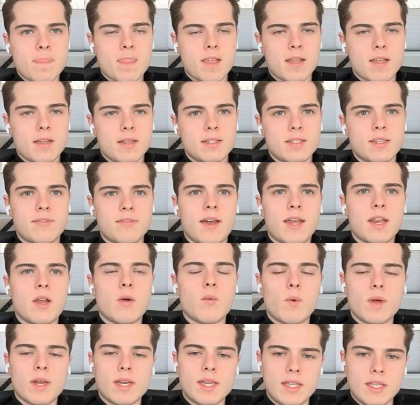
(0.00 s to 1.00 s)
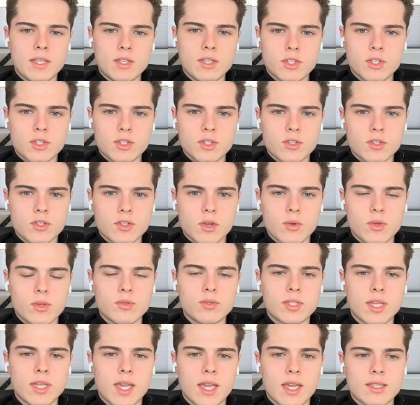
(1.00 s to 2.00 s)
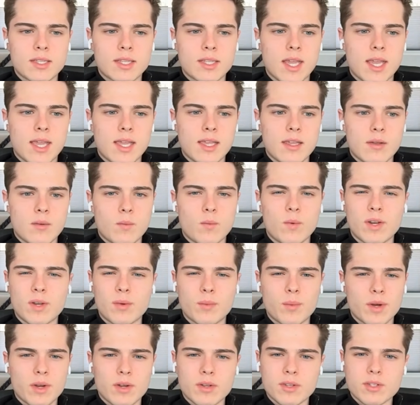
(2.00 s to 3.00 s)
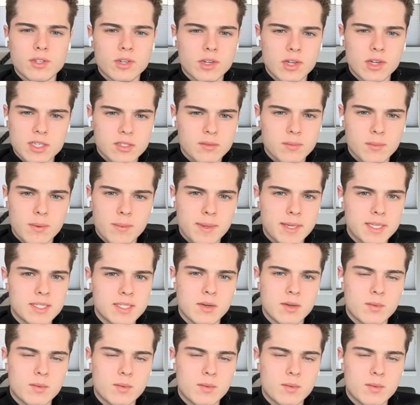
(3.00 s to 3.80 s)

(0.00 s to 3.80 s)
Define out one niche. So you said like where is your customer base?